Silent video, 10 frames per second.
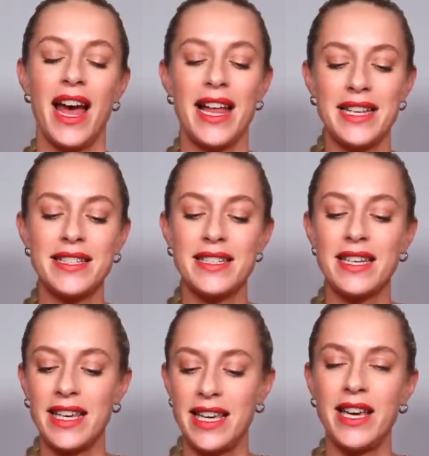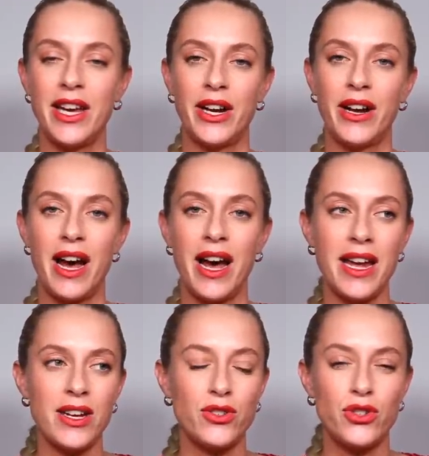And this is the key here.
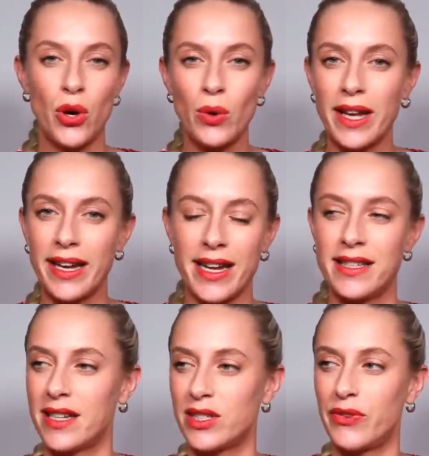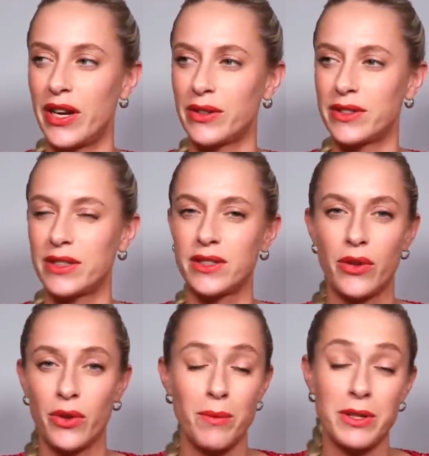I don't like incense fragrances,
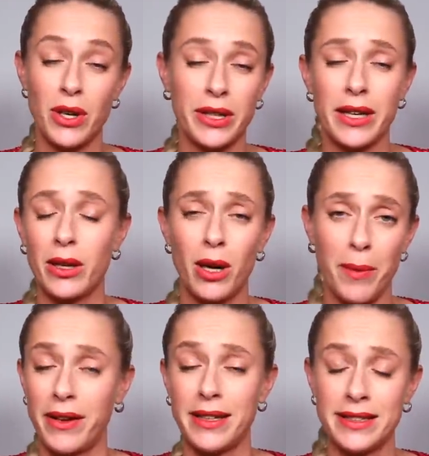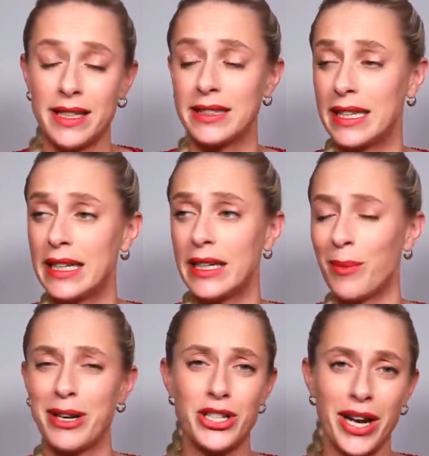although I've been talking a lot about incense lately on
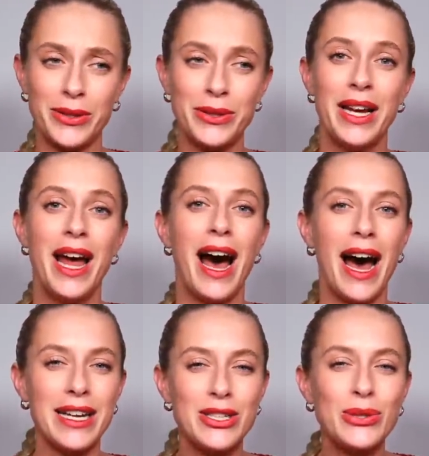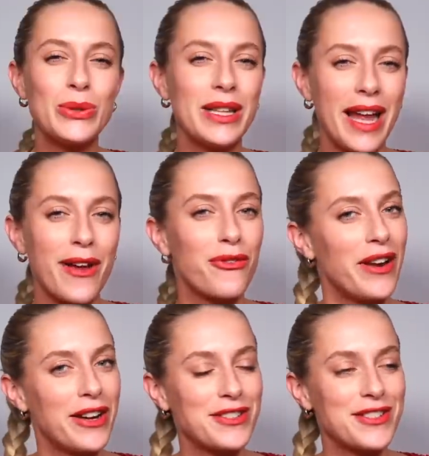my channel. I do like
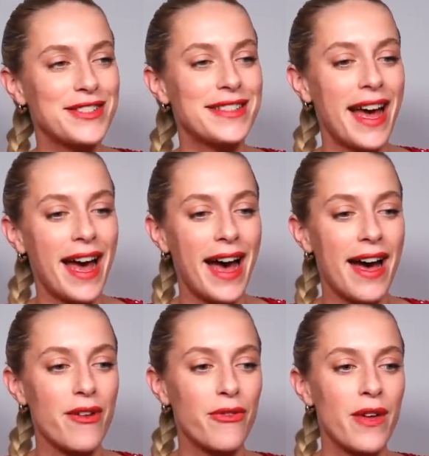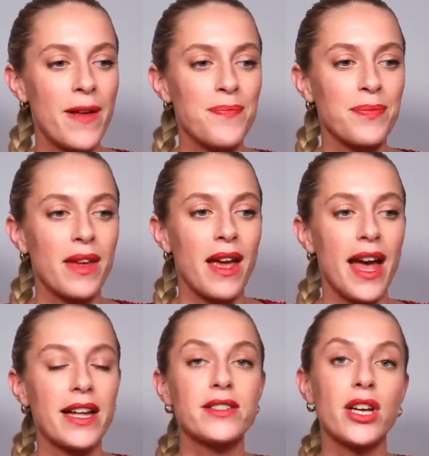fragrances that have
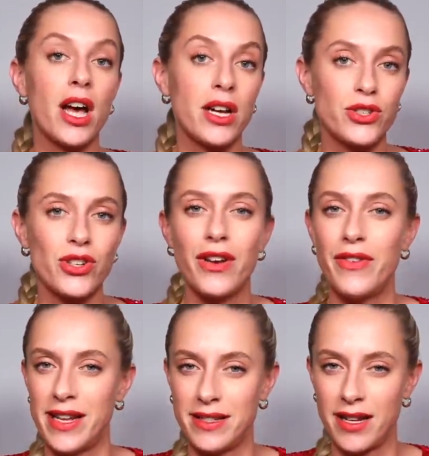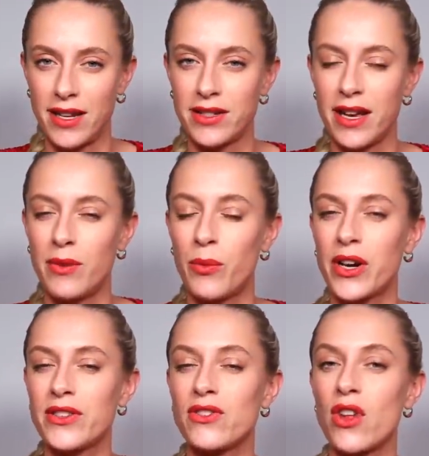a touch of incense and where
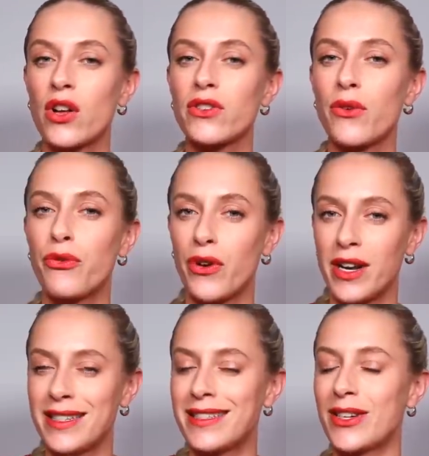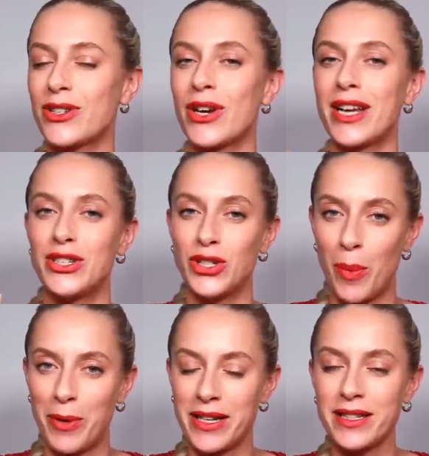it's not front and center and
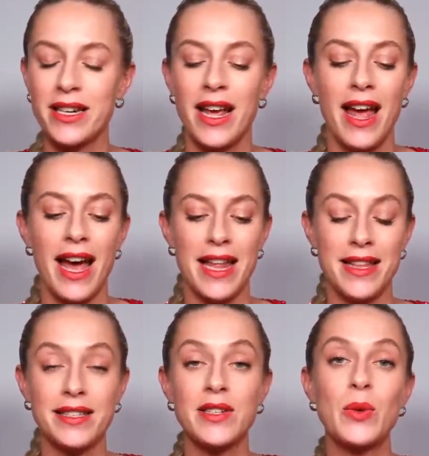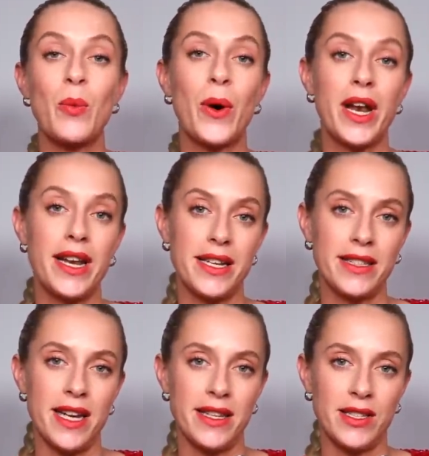dominant. And this is what it is
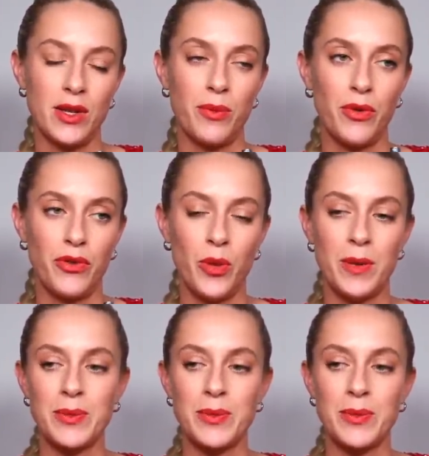in this perfume.